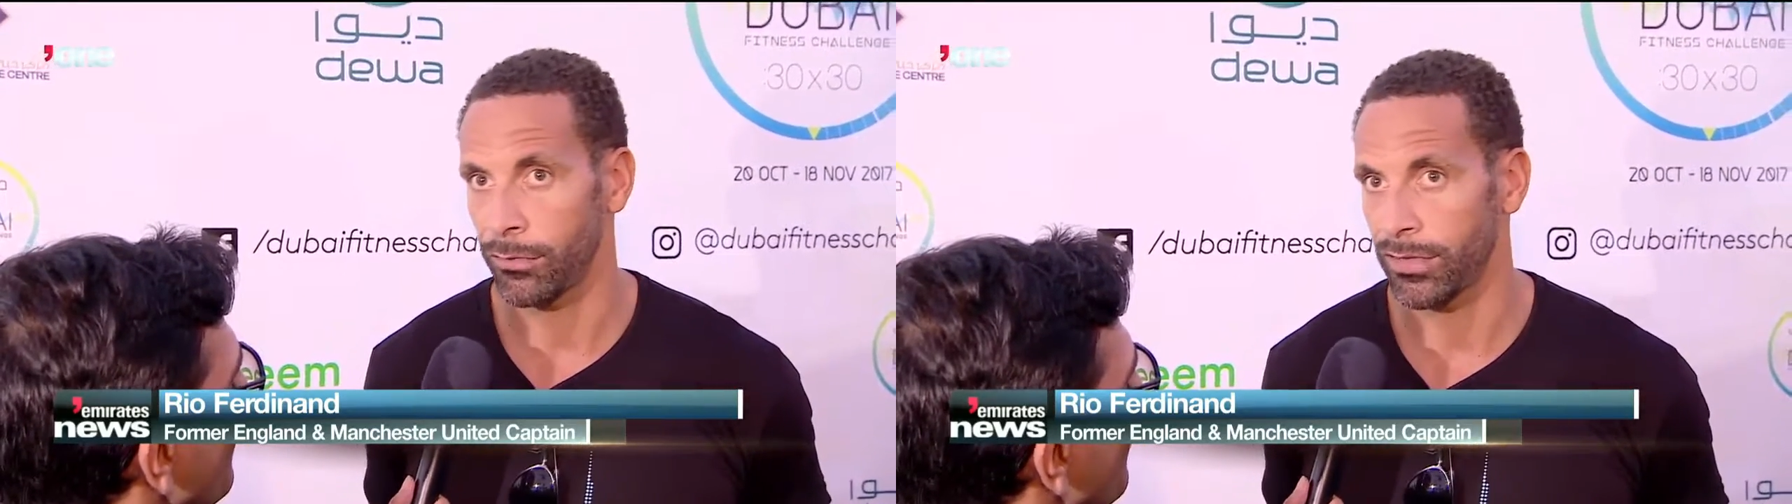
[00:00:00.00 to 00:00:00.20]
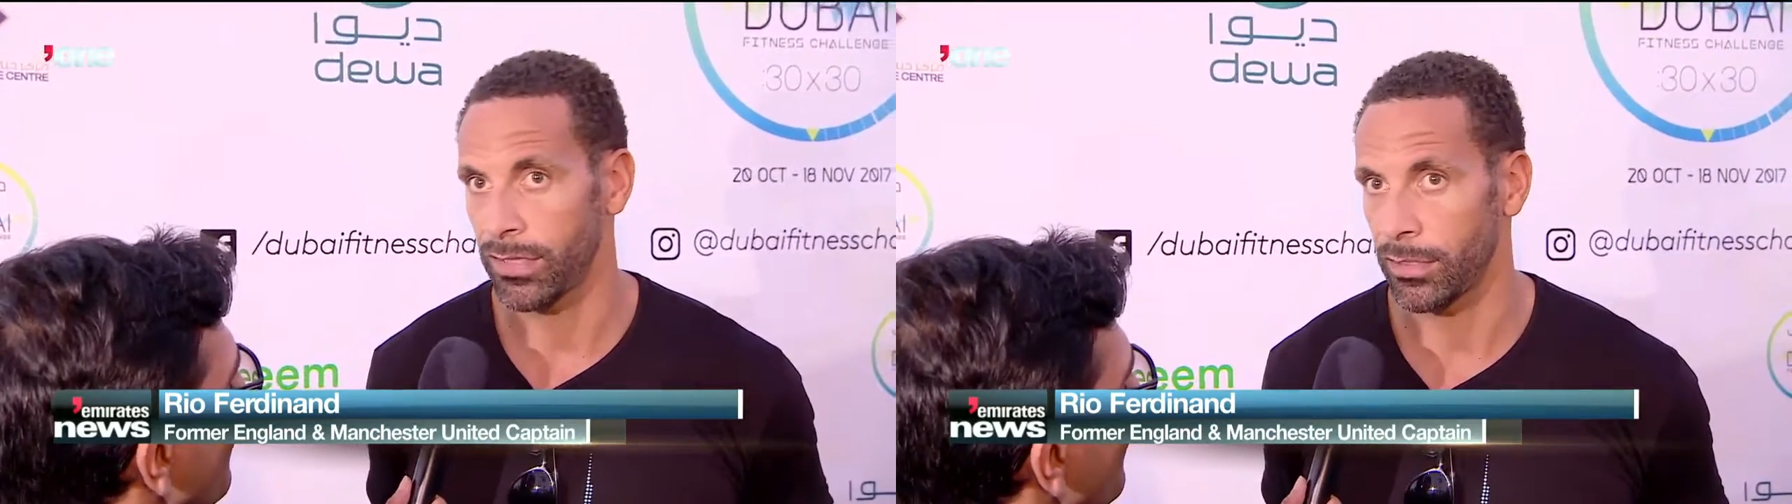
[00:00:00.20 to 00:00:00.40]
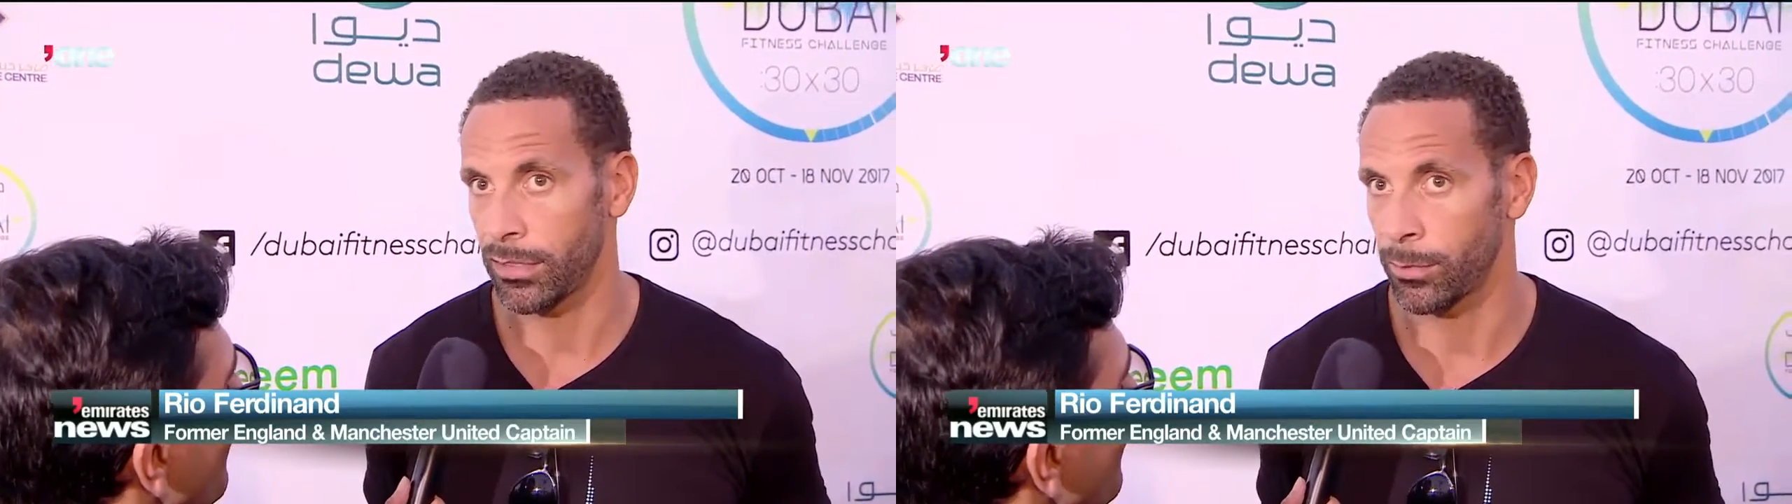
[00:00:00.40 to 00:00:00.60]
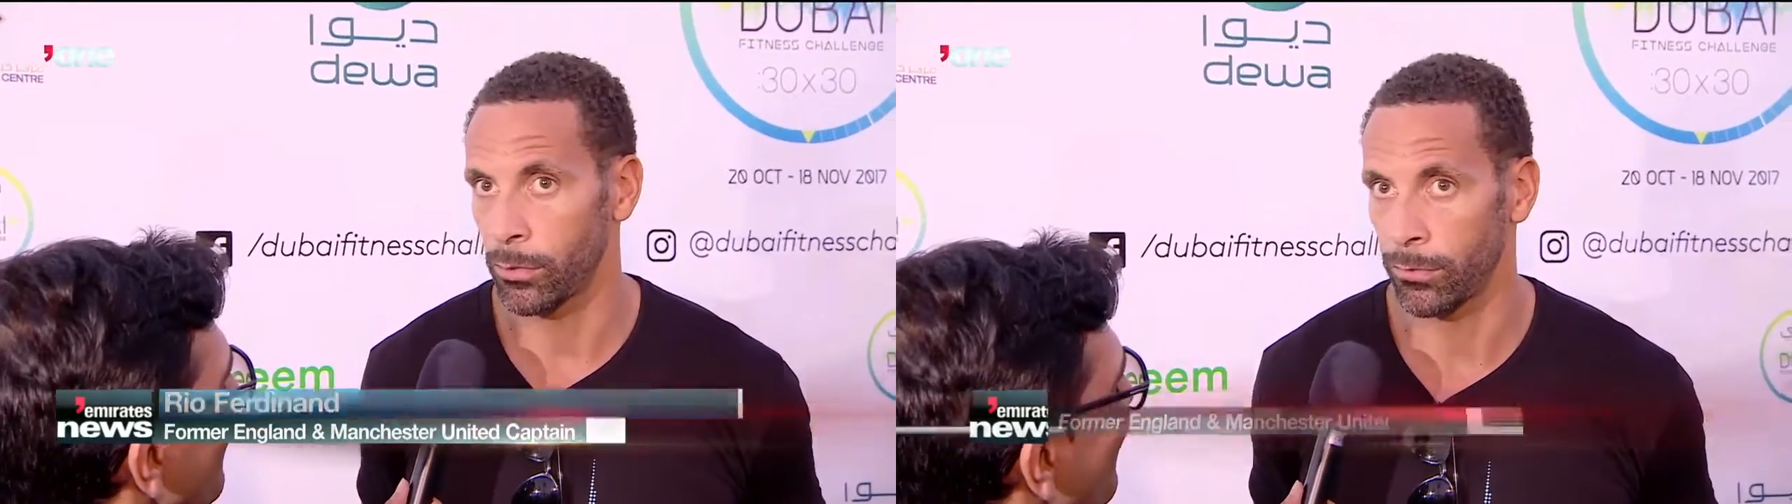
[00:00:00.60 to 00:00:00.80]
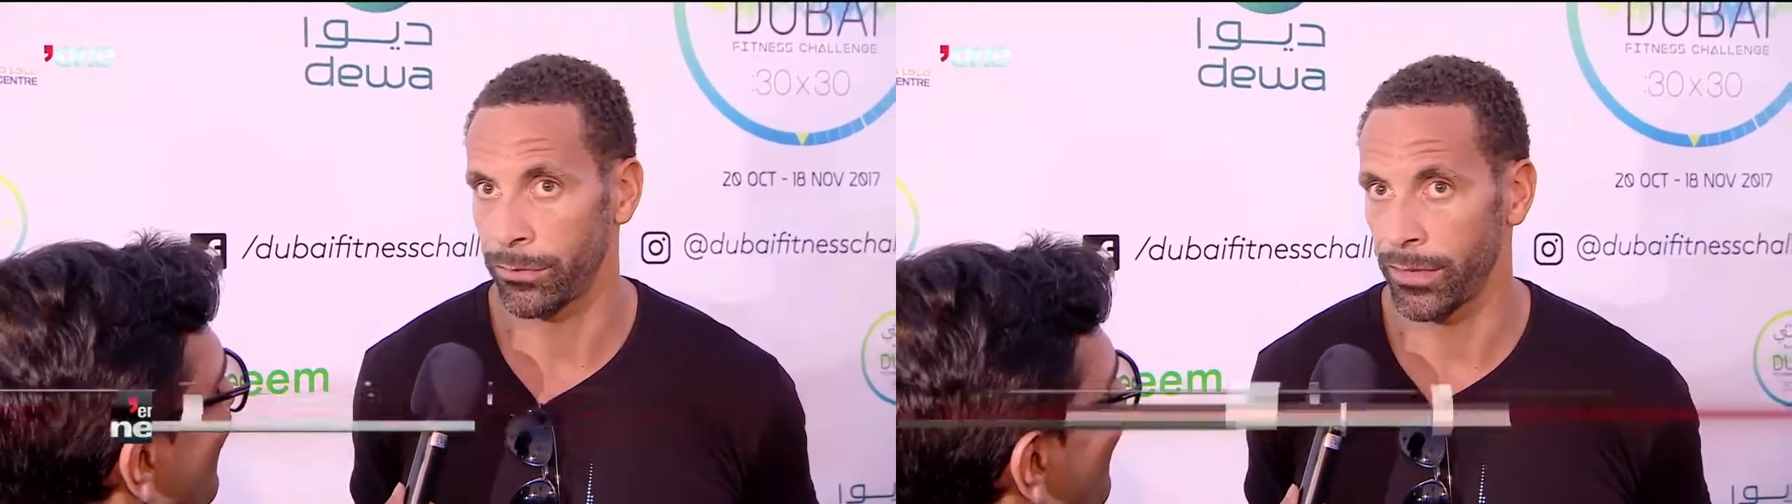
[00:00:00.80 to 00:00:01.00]
obviously, in
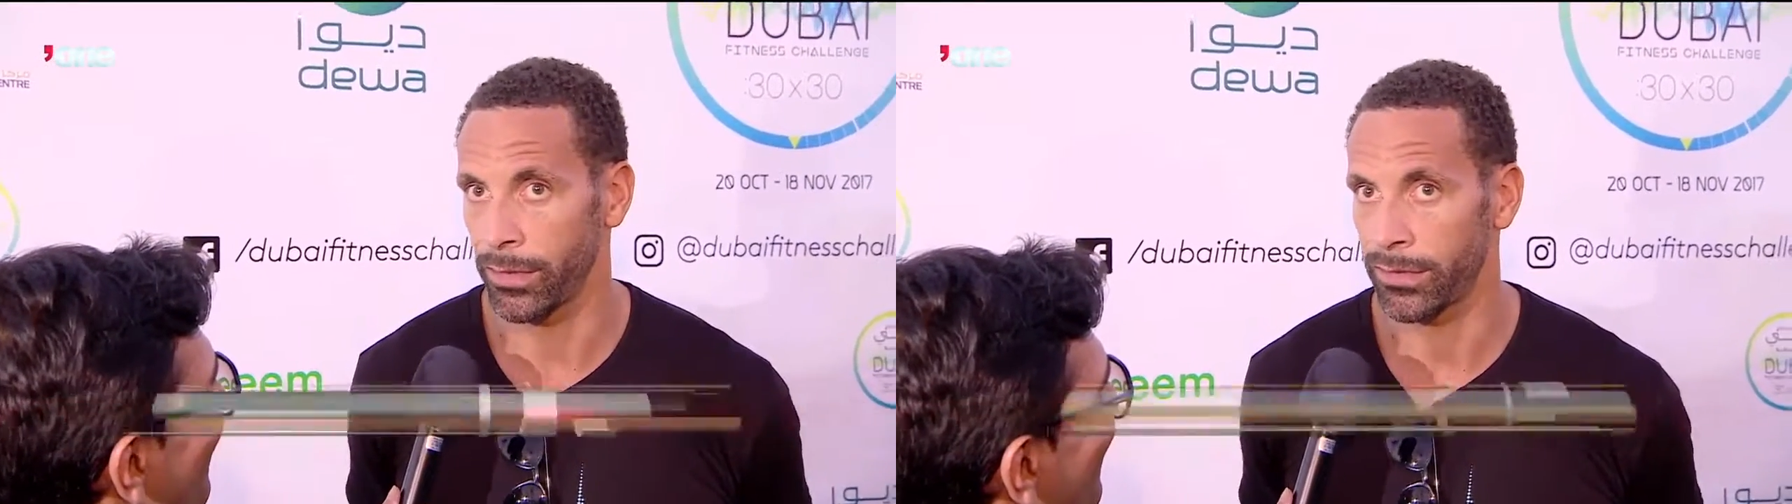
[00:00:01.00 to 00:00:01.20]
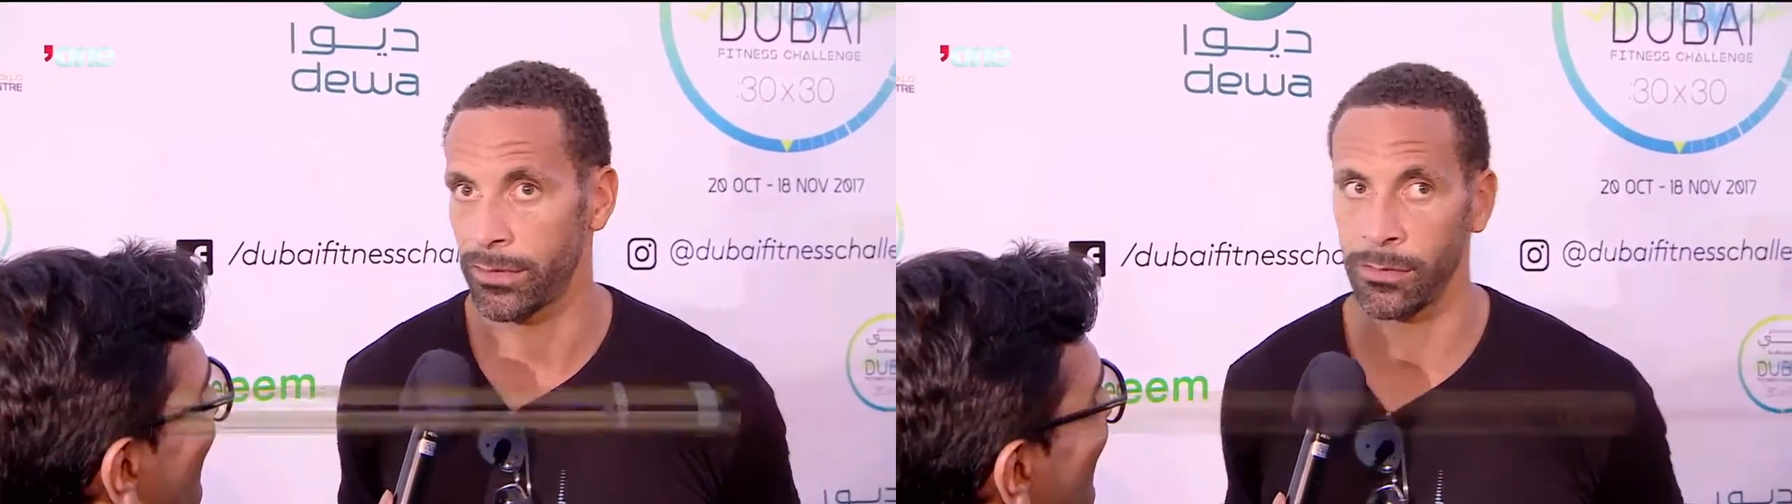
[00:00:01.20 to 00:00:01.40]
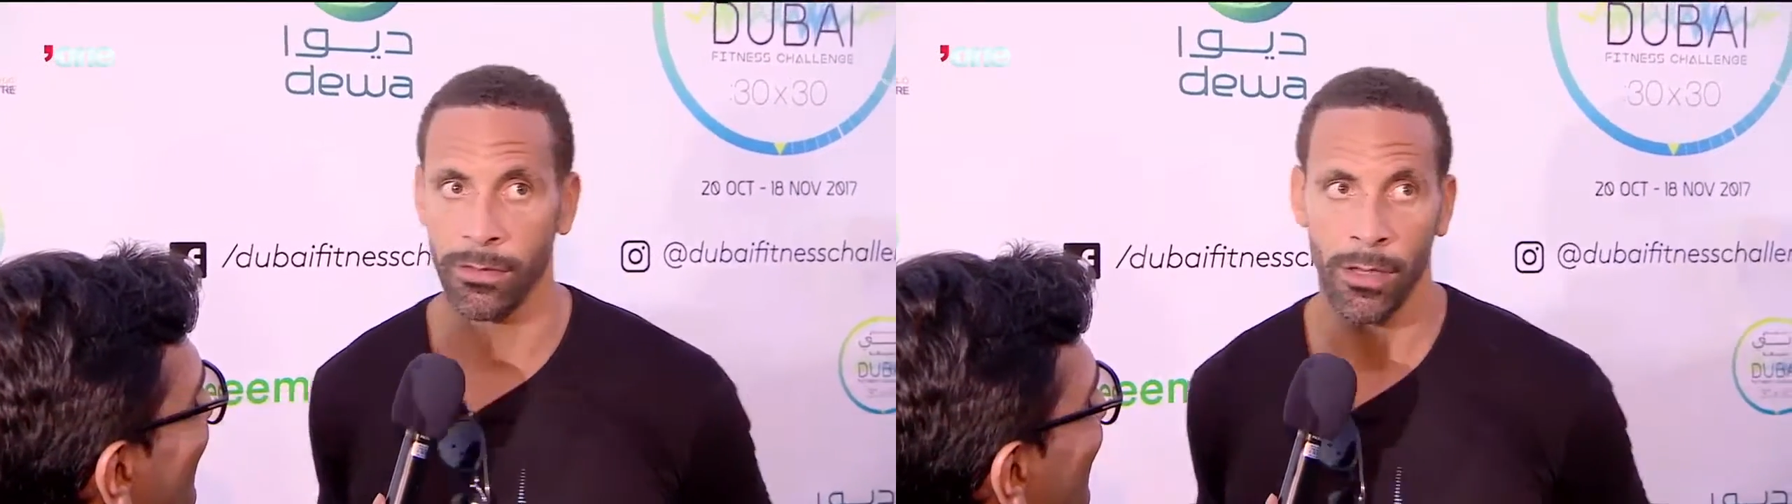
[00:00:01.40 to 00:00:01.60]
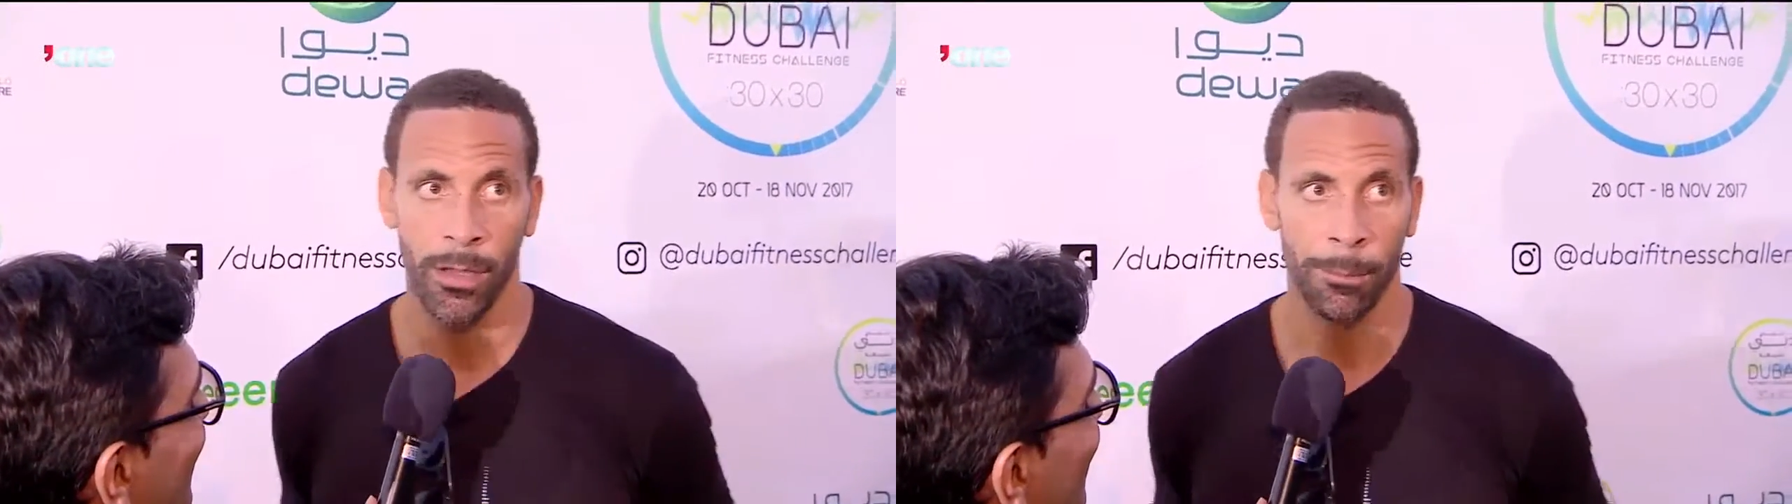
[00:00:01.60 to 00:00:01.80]
sport and fitness, and